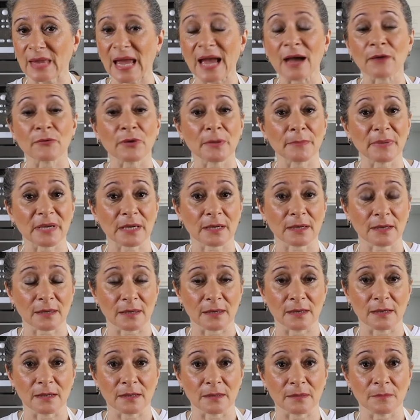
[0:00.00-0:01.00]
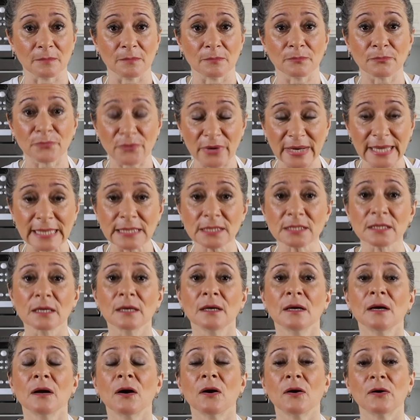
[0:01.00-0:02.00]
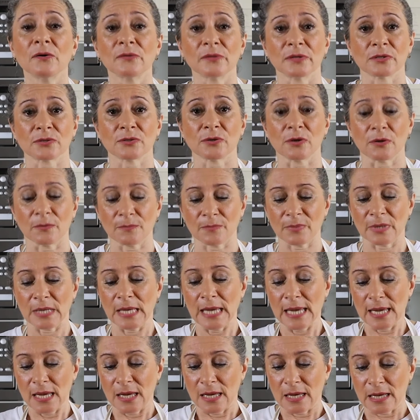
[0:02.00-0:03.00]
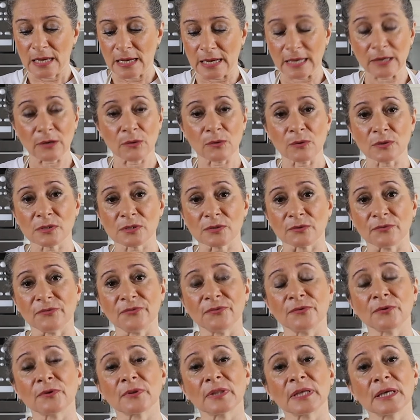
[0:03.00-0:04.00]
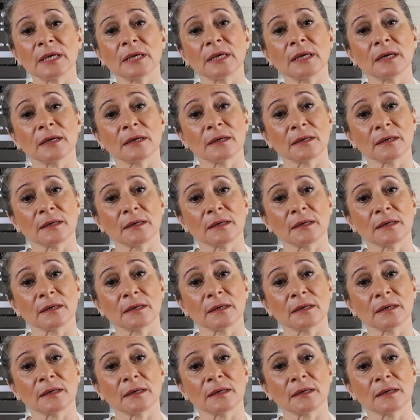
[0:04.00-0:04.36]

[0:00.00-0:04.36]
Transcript: Arabic bread on the top. And also for the